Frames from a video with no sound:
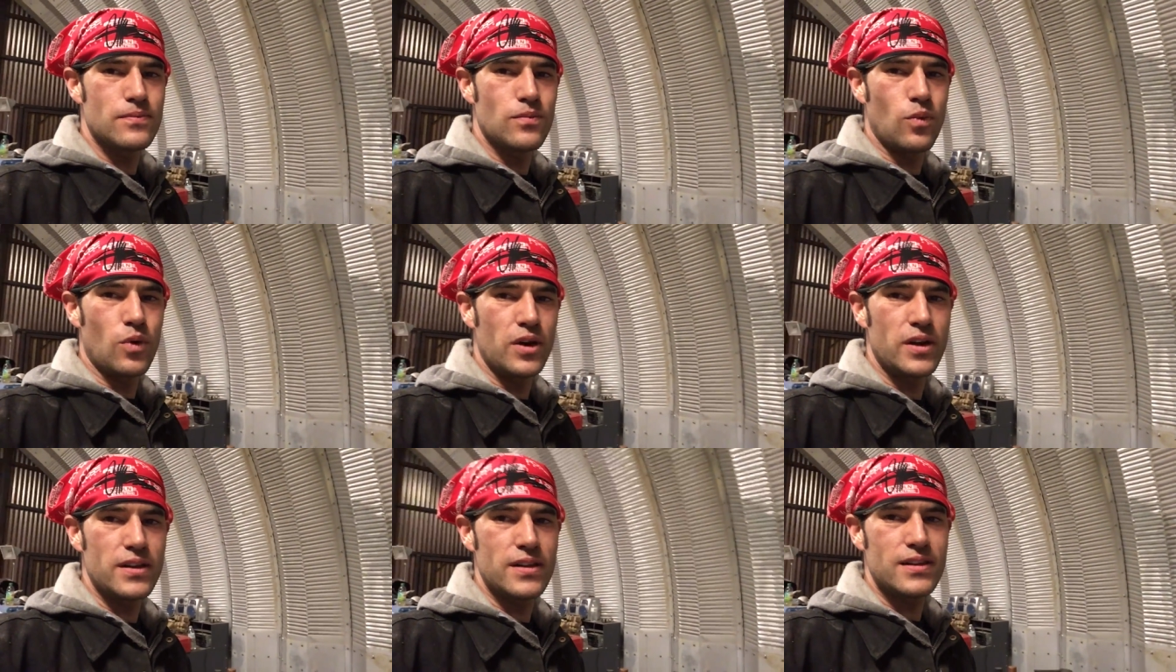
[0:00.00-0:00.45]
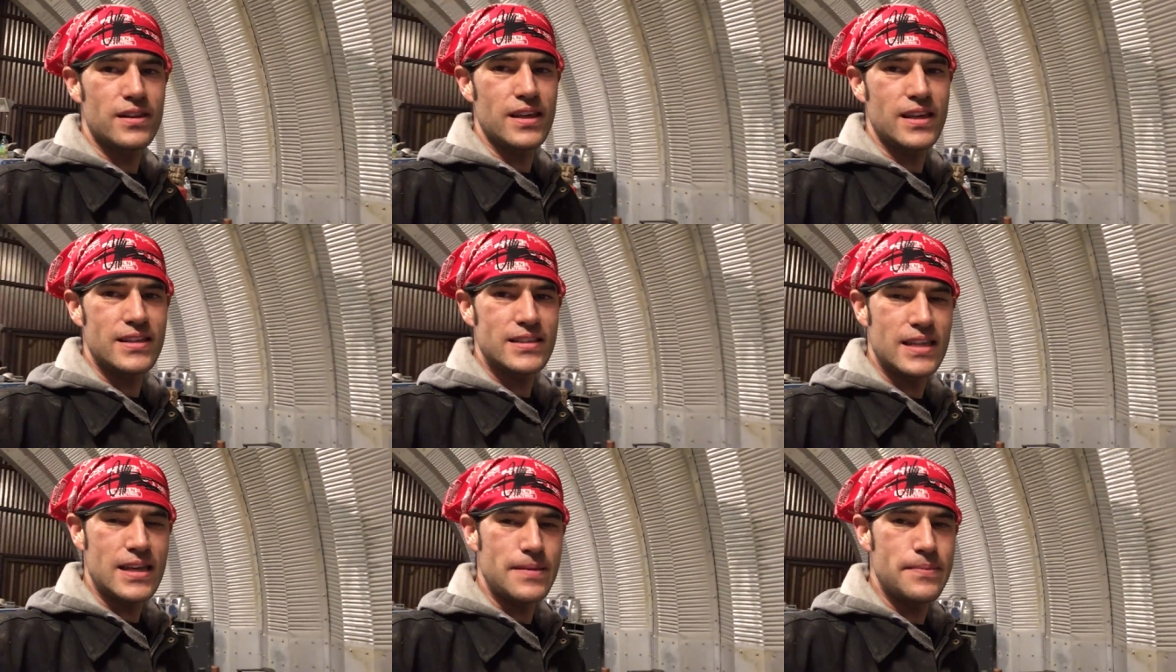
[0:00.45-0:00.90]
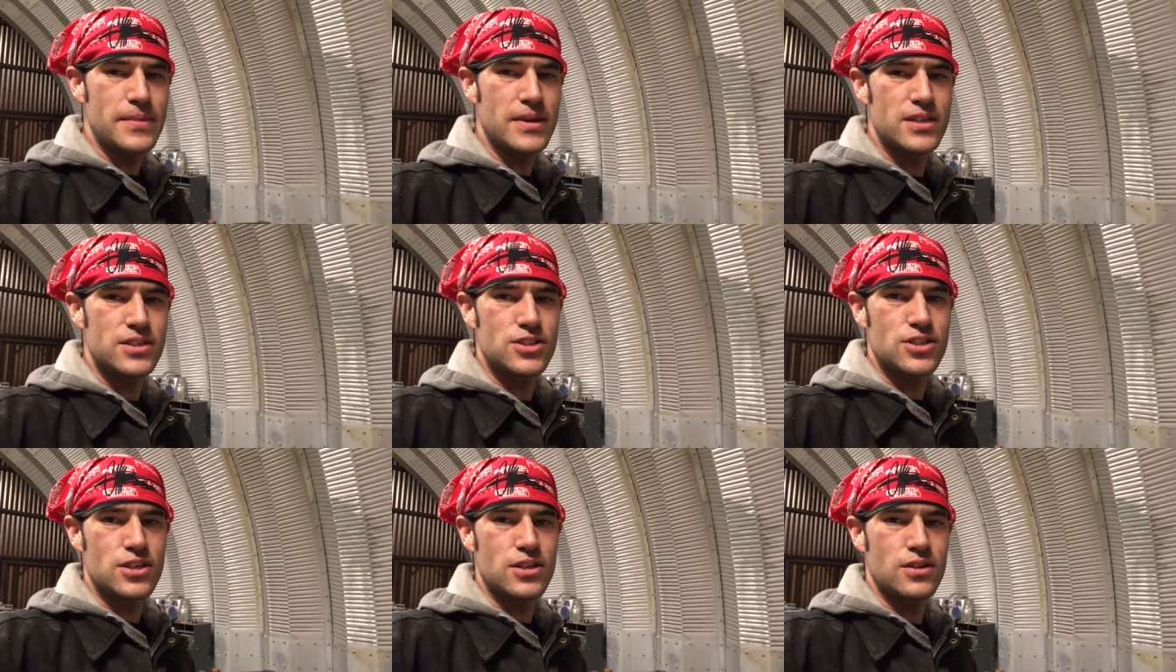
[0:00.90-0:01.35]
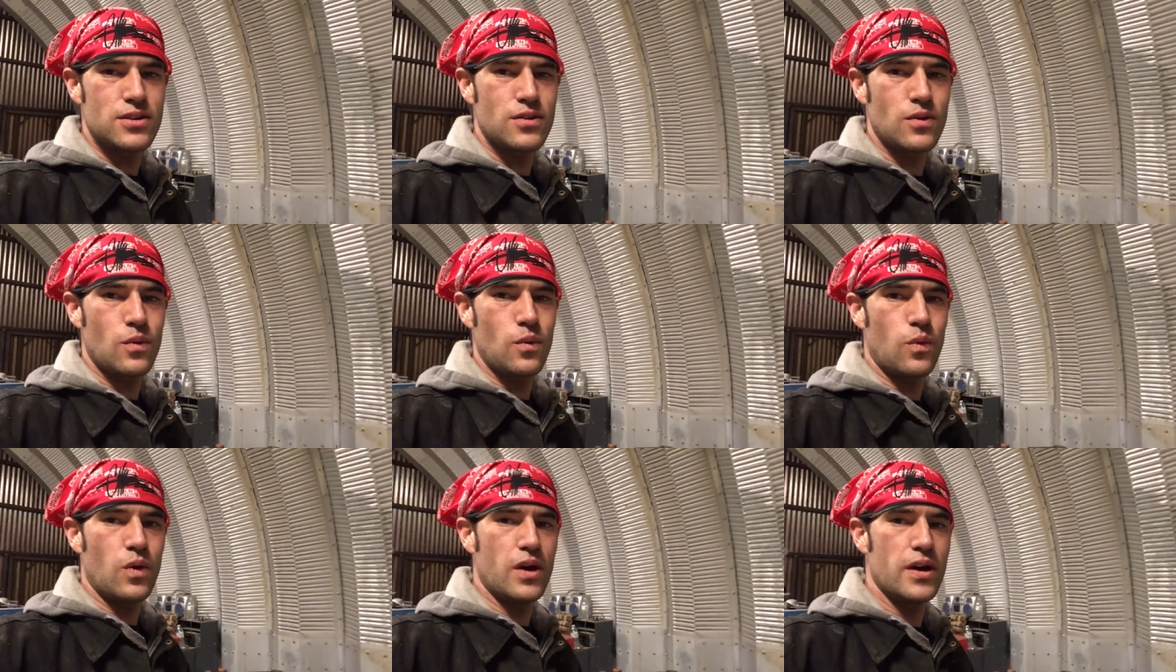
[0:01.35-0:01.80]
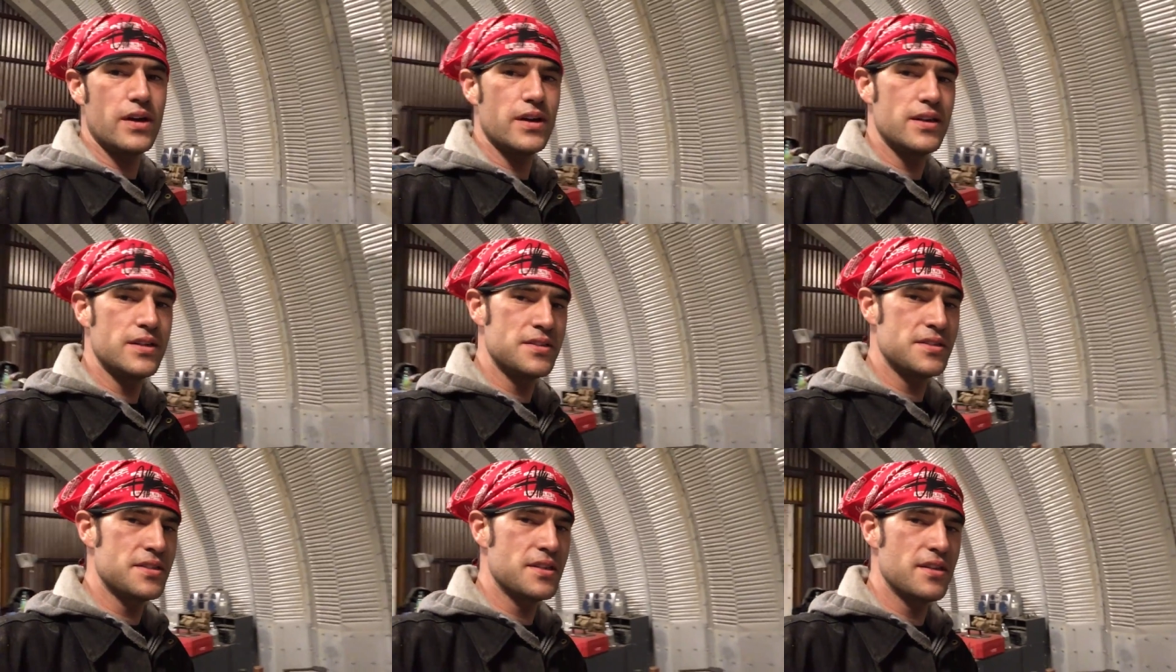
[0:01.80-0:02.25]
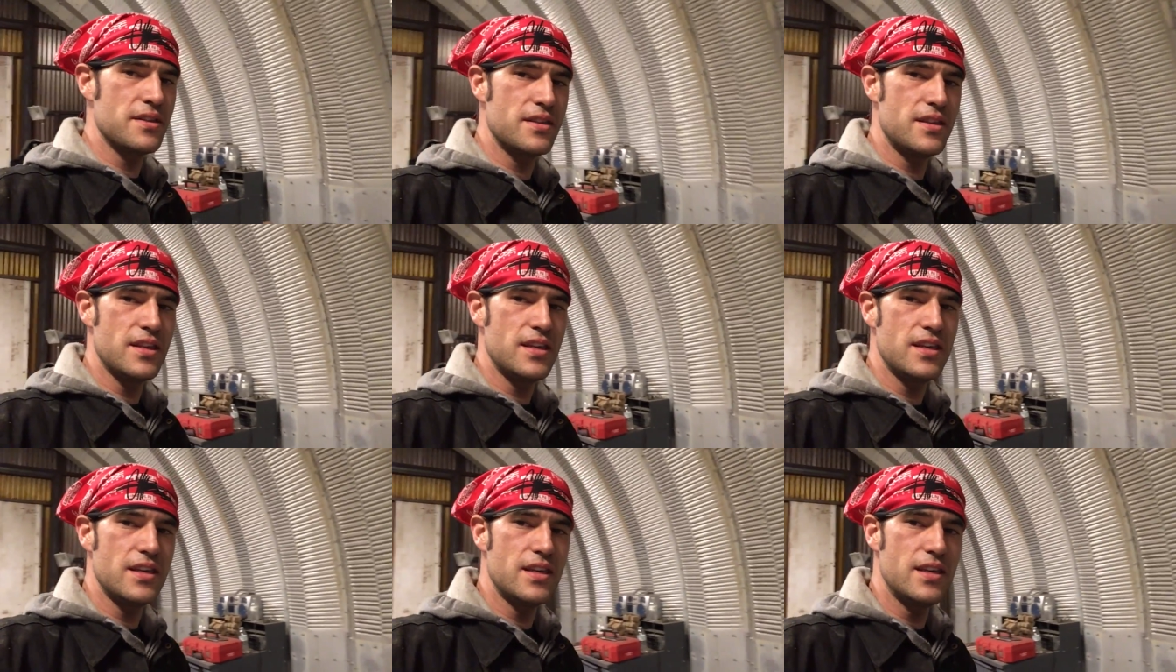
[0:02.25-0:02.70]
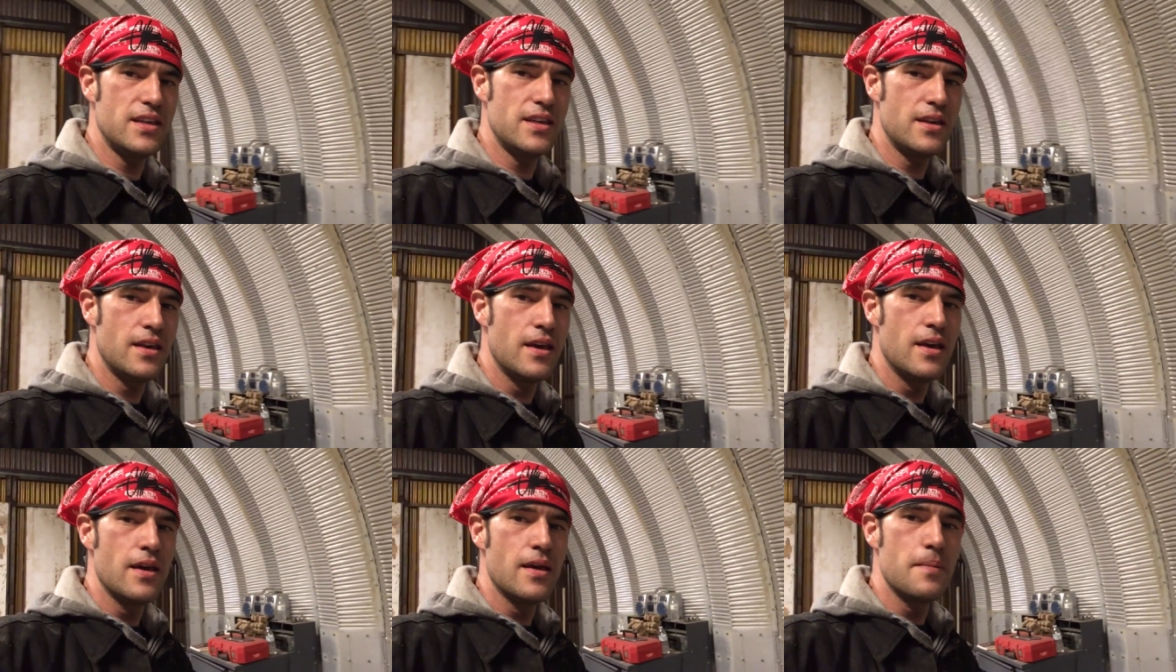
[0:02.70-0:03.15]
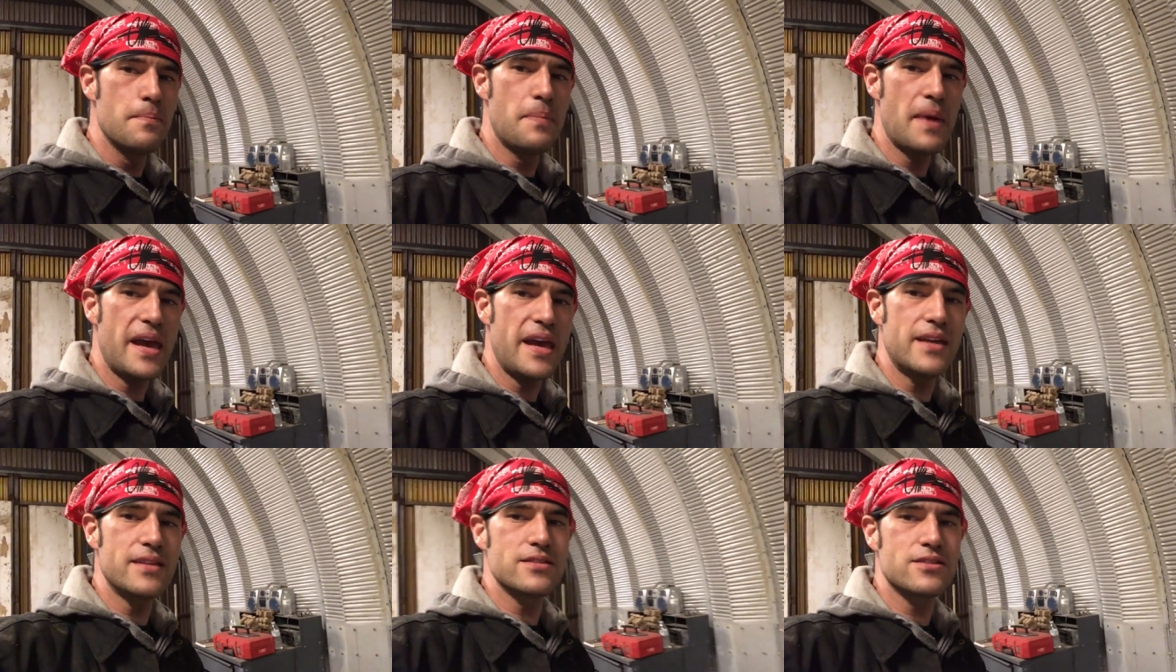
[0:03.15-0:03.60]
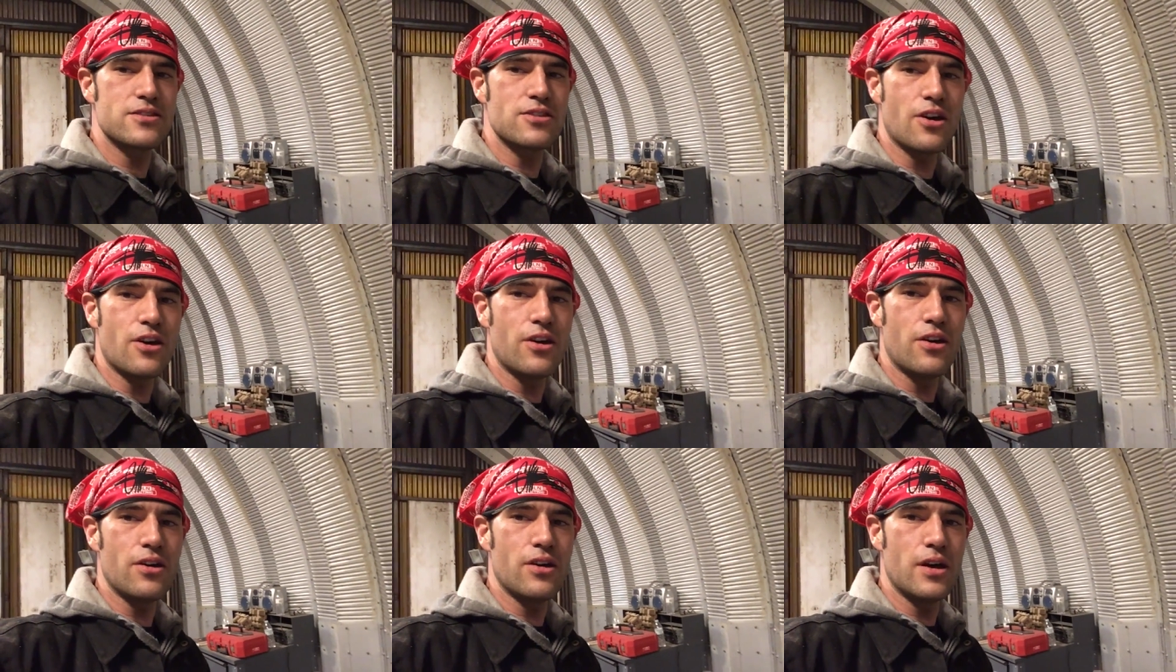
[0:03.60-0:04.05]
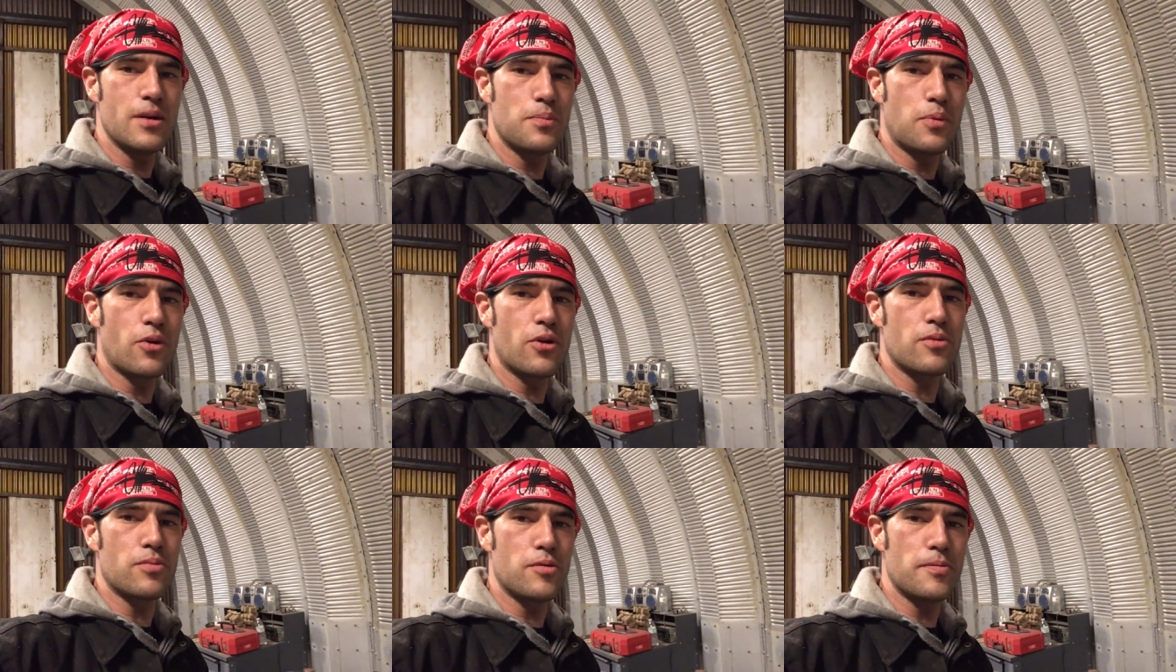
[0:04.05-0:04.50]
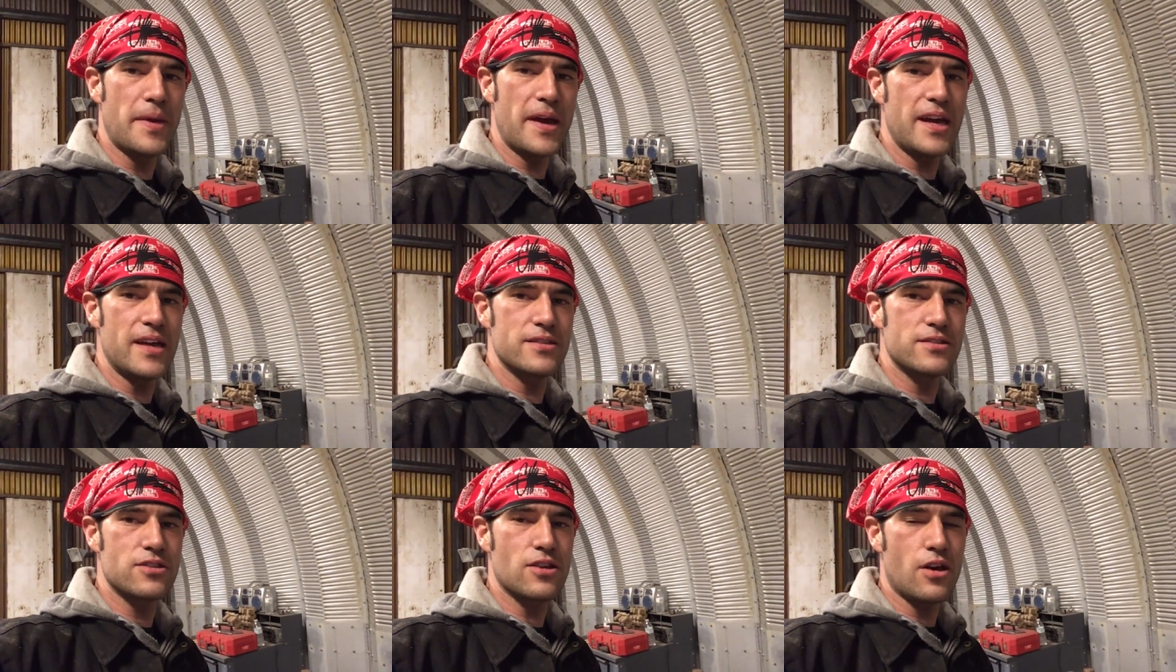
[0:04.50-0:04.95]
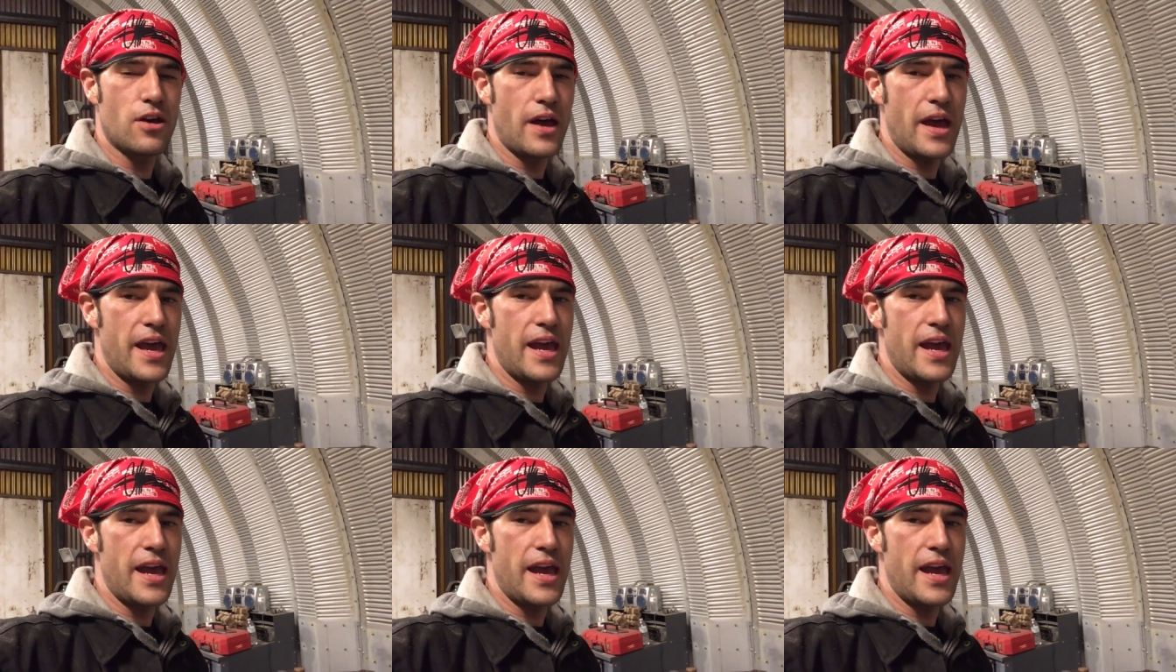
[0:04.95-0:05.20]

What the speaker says: one of the things he mentioned was the bandsaw, a portable bandsaw.